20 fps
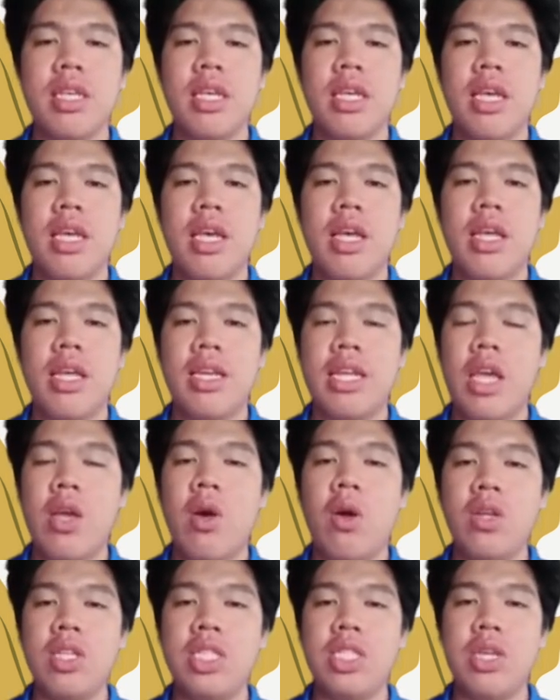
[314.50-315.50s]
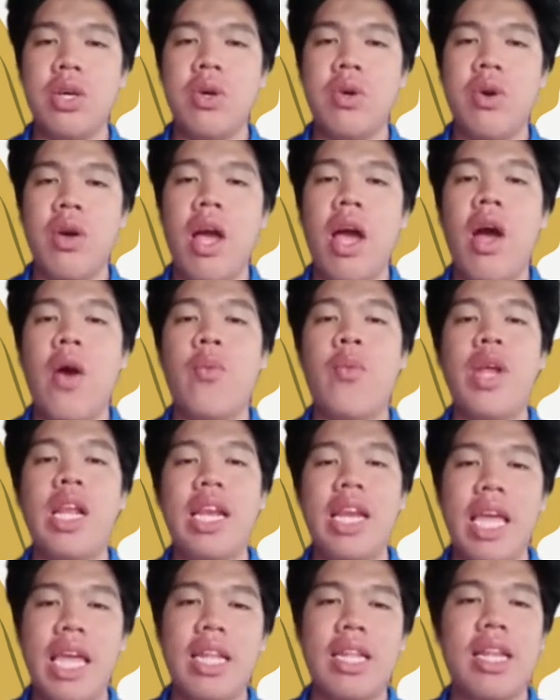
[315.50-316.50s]
They also
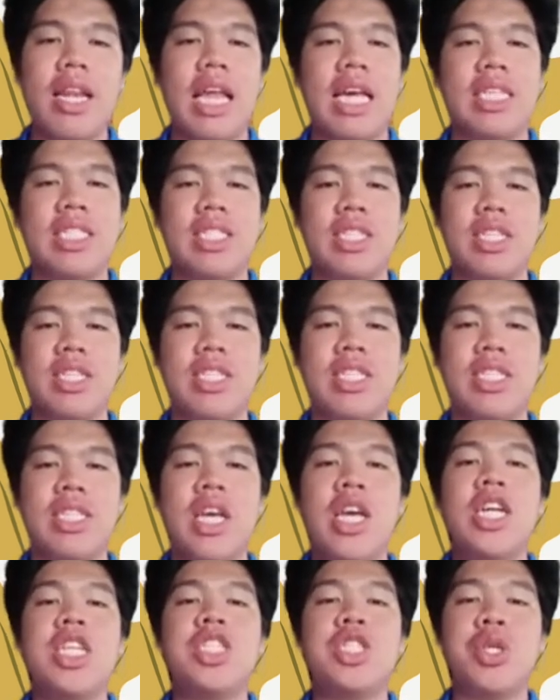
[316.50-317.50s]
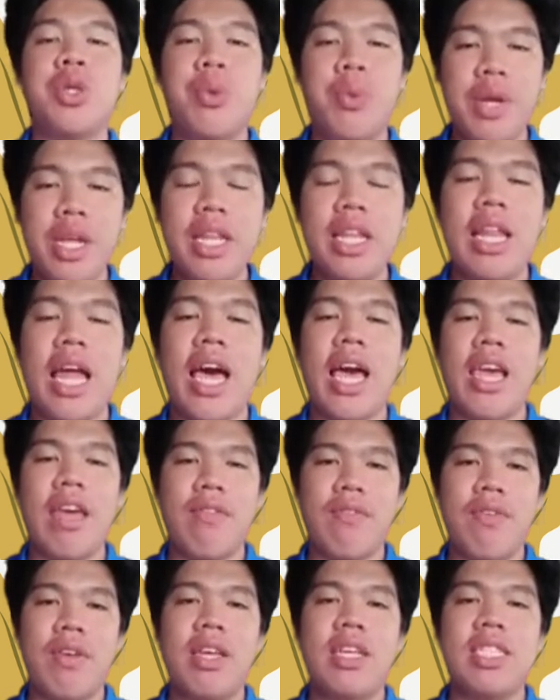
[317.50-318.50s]
relate lessons to real life
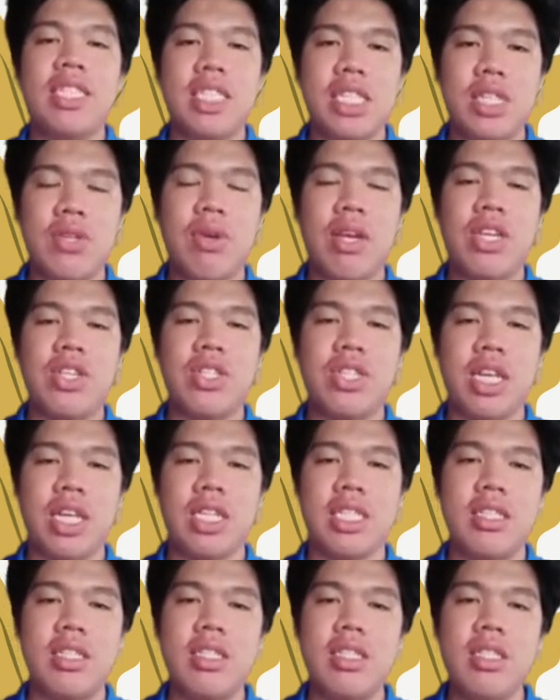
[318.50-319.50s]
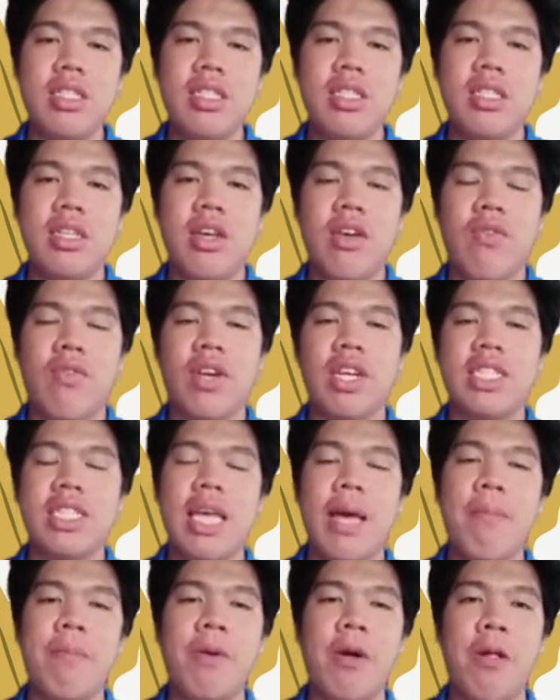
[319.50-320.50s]
situations. For
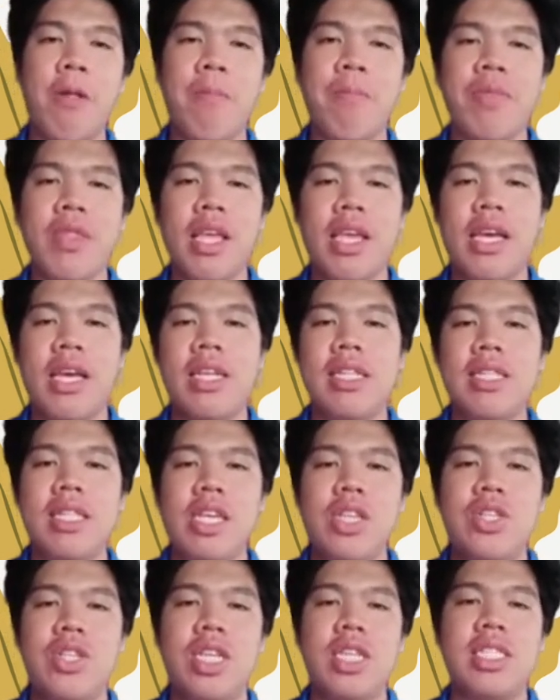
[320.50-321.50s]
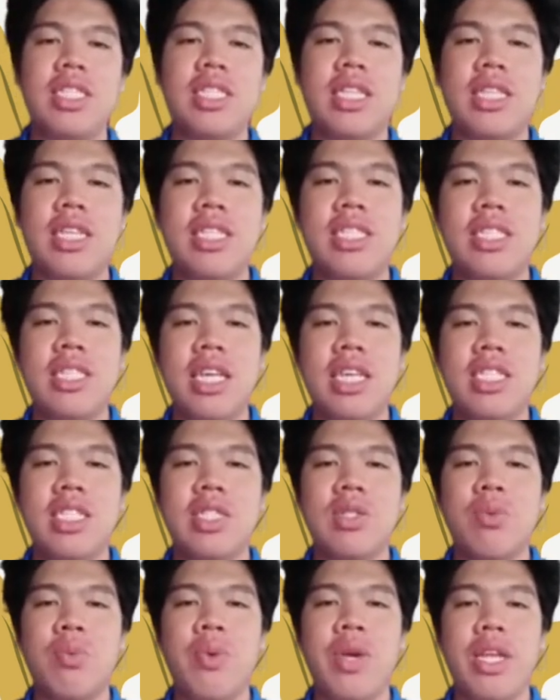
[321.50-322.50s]
example, teaching statistics
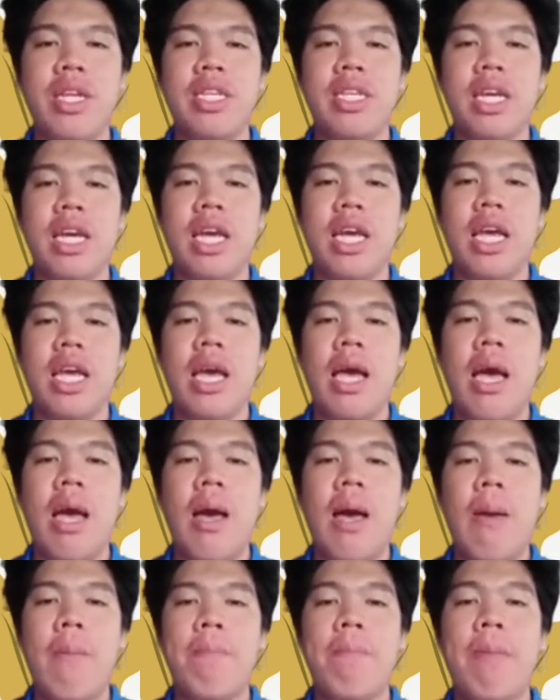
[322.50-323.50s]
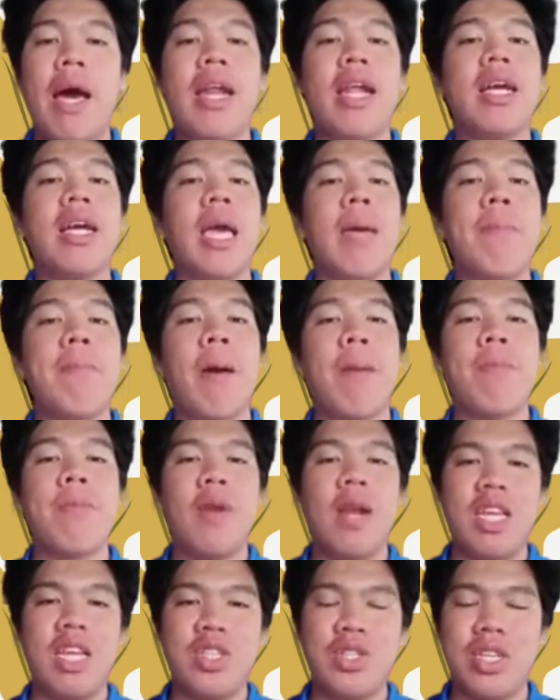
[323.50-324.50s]
with barangay
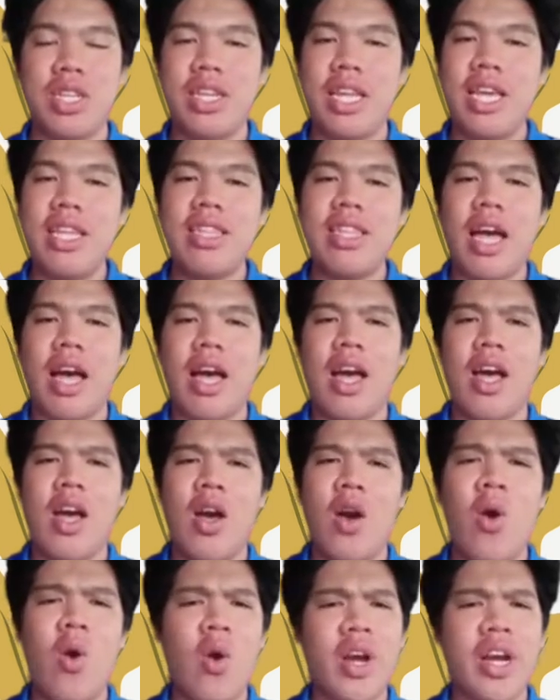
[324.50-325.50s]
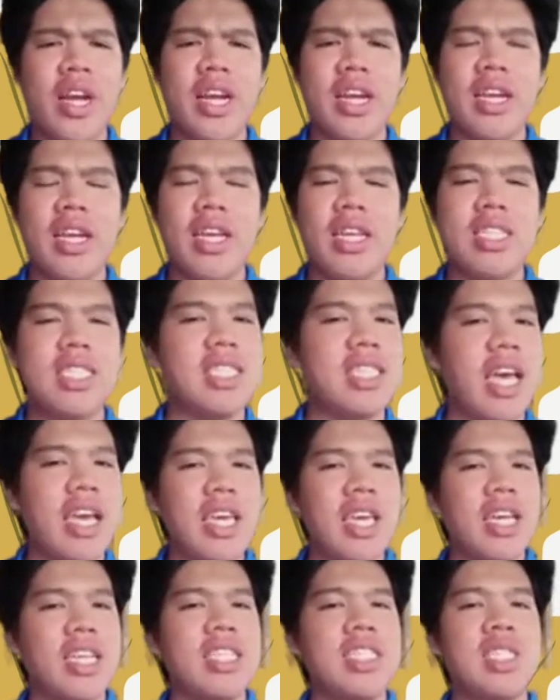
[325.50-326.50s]
population data or
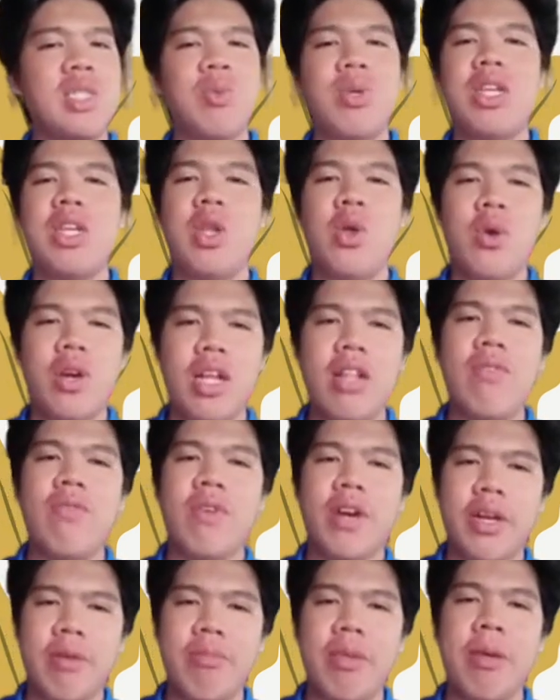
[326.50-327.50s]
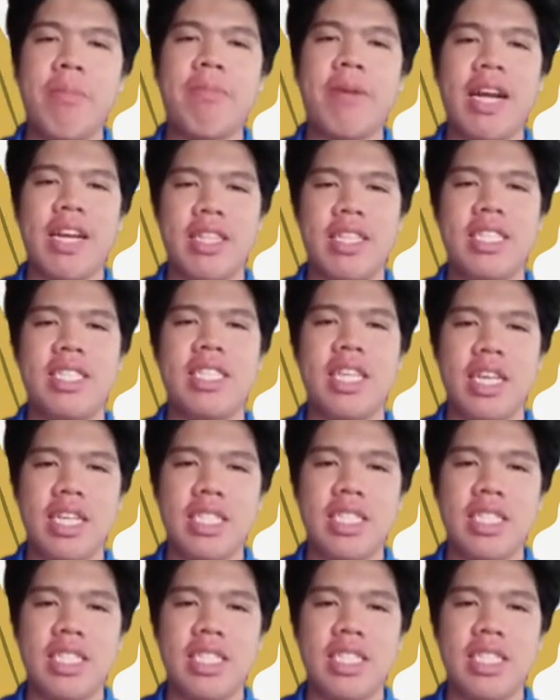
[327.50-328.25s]
science with local farming practices.